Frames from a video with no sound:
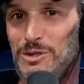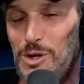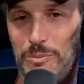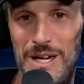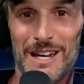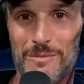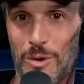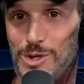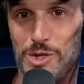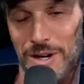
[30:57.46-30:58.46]
be
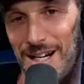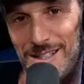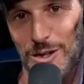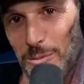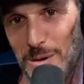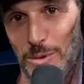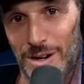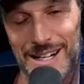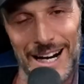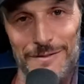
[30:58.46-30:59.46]
more strict or to be more
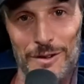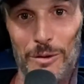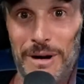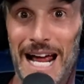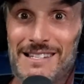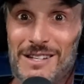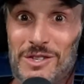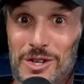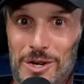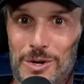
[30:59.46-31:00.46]
careful. But as a
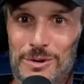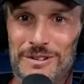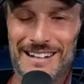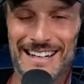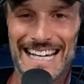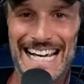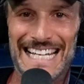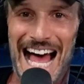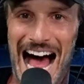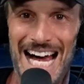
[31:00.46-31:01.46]
dude,
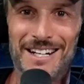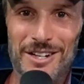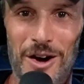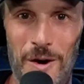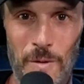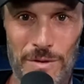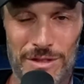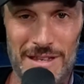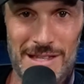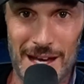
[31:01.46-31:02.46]
I know
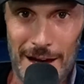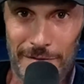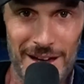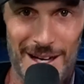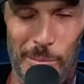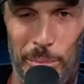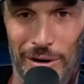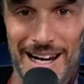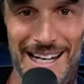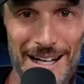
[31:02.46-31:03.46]
the deviant
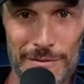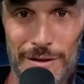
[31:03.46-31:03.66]
brain of a